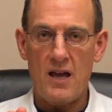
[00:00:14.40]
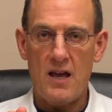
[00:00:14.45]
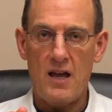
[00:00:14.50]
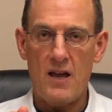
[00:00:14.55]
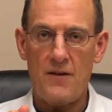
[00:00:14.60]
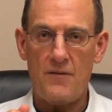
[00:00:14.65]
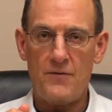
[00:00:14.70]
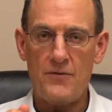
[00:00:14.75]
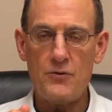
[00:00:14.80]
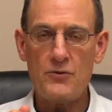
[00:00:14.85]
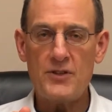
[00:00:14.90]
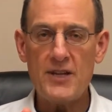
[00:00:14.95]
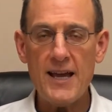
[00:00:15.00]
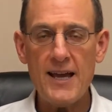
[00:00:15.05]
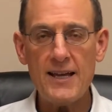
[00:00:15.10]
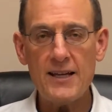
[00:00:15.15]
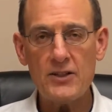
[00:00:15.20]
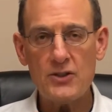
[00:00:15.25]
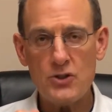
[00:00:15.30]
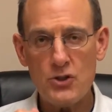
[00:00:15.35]
If you
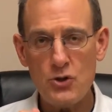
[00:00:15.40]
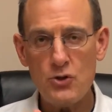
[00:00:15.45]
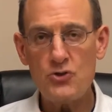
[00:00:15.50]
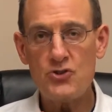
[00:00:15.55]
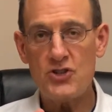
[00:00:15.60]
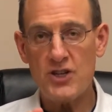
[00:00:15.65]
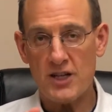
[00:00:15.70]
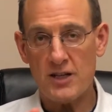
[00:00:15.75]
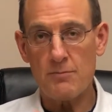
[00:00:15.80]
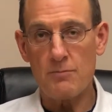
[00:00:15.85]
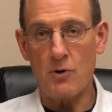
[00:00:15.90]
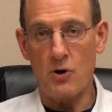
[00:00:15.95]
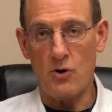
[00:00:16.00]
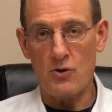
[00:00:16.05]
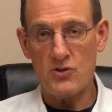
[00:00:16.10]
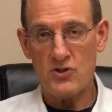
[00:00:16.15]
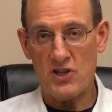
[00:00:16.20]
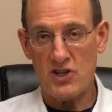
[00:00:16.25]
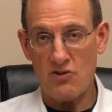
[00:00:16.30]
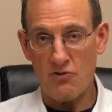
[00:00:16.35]
take two chicken
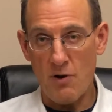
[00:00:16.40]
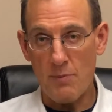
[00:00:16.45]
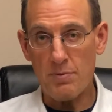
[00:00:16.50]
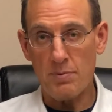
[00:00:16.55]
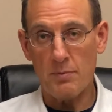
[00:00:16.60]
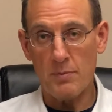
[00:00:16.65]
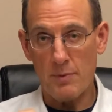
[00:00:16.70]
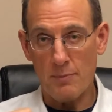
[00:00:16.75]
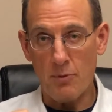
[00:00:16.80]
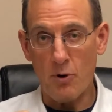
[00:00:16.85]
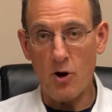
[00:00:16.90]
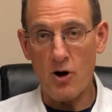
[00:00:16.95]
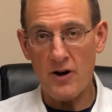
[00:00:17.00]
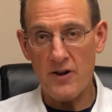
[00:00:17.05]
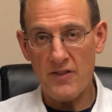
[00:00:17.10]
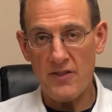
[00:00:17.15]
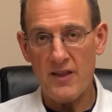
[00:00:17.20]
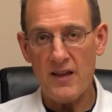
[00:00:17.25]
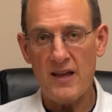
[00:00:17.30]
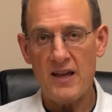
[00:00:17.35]
bones and you rip them
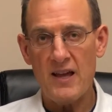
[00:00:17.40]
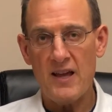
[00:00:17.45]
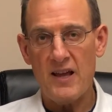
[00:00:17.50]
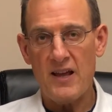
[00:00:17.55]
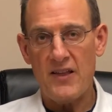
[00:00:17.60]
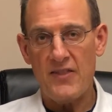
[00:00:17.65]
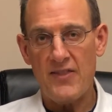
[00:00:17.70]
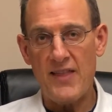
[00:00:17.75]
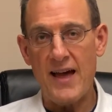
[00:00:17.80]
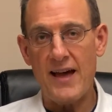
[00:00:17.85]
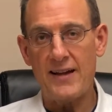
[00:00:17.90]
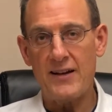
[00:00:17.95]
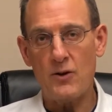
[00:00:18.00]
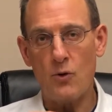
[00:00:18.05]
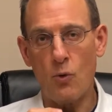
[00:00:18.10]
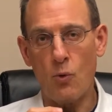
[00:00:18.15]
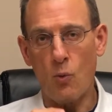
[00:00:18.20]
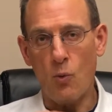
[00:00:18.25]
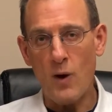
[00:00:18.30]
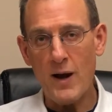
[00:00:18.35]
apart, that
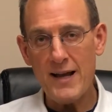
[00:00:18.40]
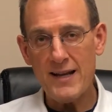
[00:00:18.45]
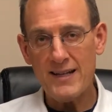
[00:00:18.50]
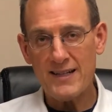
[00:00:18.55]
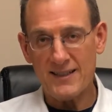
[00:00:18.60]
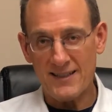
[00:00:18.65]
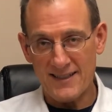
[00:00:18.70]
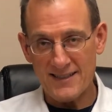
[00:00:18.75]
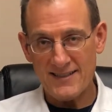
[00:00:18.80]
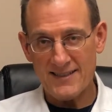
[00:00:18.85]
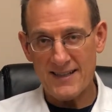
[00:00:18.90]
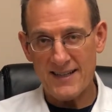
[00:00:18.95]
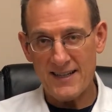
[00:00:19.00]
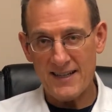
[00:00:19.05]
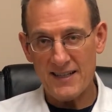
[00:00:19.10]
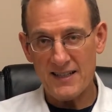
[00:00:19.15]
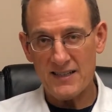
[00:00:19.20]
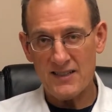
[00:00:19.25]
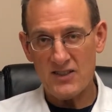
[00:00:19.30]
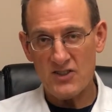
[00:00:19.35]
white,
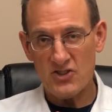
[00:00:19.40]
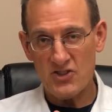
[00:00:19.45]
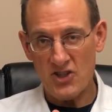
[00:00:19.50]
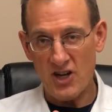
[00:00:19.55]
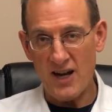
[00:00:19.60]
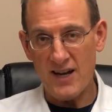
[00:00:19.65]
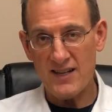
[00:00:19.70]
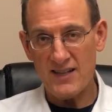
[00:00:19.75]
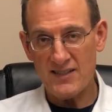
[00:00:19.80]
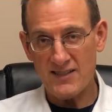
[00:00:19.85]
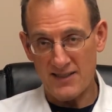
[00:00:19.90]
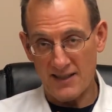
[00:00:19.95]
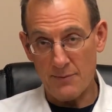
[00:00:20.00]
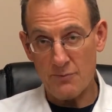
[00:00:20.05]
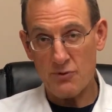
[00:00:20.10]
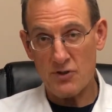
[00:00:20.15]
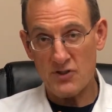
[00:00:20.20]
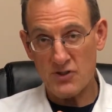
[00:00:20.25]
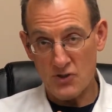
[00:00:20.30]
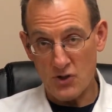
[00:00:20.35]
glistening, shiny,
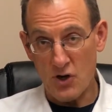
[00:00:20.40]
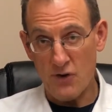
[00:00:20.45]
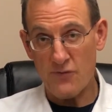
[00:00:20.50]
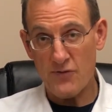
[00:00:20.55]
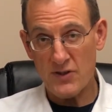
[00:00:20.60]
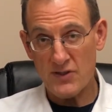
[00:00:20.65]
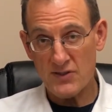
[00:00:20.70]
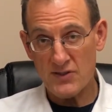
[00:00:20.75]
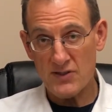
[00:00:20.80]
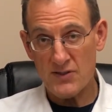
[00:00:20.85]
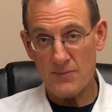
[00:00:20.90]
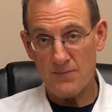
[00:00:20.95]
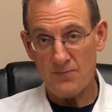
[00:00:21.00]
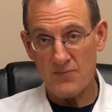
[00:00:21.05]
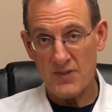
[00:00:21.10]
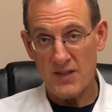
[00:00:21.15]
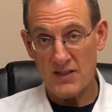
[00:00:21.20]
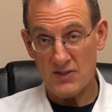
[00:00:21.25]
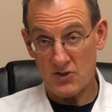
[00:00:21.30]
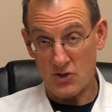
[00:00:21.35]
slippery surface
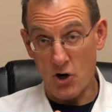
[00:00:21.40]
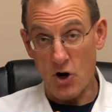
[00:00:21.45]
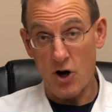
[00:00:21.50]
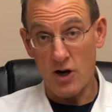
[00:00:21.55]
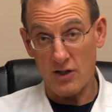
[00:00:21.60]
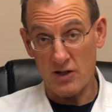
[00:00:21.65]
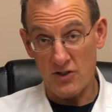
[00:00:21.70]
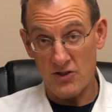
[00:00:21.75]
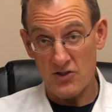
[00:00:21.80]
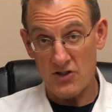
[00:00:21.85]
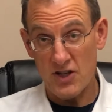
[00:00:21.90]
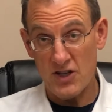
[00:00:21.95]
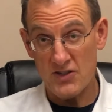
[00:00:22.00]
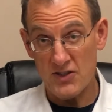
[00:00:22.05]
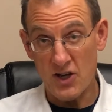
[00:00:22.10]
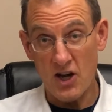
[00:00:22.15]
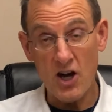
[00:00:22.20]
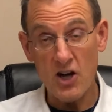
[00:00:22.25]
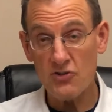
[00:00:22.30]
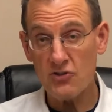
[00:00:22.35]
is cartilage. It's
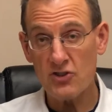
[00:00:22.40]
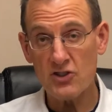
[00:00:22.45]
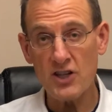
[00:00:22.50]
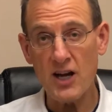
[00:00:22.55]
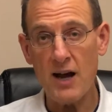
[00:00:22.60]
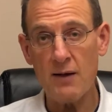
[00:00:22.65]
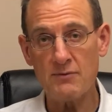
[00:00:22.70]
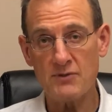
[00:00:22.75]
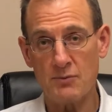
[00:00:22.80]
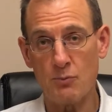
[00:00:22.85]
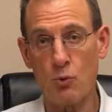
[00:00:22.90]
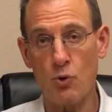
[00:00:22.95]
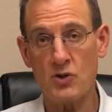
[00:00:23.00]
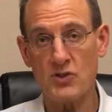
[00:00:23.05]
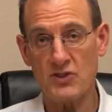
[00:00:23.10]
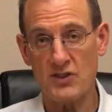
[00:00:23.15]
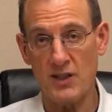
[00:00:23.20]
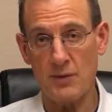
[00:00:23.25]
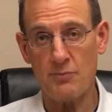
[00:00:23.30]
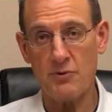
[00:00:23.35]
100 times more
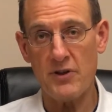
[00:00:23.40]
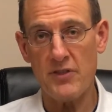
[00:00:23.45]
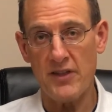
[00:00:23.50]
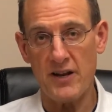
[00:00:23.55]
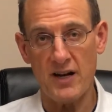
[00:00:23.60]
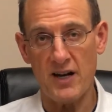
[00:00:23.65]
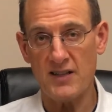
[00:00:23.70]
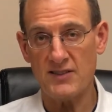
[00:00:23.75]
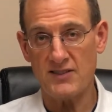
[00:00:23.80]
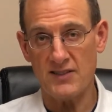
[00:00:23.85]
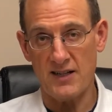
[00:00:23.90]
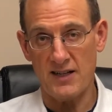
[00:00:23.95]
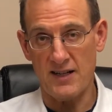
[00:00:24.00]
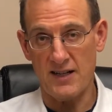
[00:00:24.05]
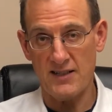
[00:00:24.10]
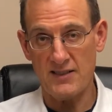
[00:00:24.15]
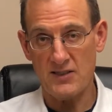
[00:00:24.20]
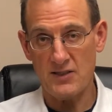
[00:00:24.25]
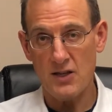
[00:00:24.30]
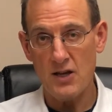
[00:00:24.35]
slippery than ice on
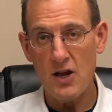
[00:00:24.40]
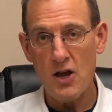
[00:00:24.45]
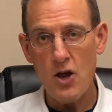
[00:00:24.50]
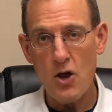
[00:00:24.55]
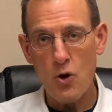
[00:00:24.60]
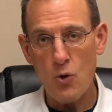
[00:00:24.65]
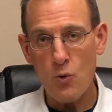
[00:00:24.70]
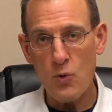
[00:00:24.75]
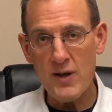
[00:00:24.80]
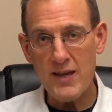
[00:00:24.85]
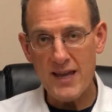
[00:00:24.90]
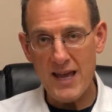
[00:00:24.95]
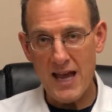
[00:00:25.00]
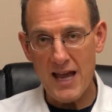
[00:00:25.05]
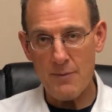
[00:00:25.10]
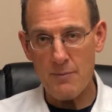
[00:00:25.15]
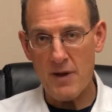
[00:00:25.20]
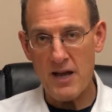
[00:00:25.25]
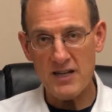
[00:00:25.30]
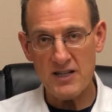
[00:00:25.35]
ice. We
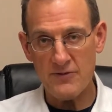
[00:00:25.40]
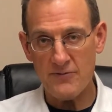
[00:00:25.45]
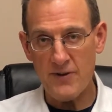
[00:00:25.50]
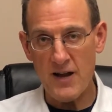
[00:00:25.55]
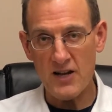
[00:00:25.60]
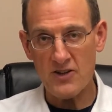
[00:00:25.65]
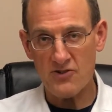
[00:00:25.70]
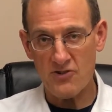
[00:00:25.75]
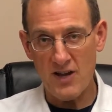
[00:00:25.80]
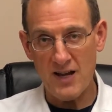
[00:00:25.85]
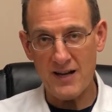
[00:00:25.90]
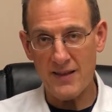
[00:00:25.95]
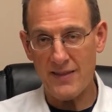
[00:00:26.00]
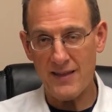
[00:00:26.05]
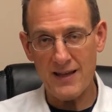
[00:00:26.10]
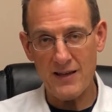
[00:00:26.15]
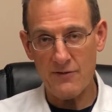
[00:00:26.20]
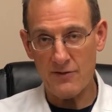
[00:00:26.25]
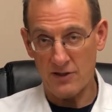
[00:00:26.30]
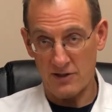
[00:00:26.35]
can't manufacture anything
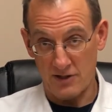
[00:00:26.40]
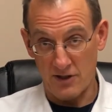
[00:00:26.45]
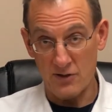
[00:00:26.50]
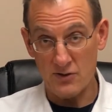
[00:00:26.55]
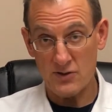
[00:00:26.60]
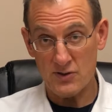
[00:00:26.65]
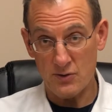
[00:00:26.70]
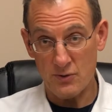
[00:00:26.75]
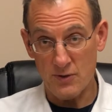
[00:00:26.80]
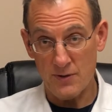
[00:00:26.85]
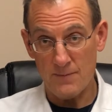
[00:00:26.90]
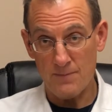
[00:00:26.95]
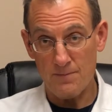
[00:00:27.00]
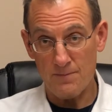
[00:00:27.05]
even close to it.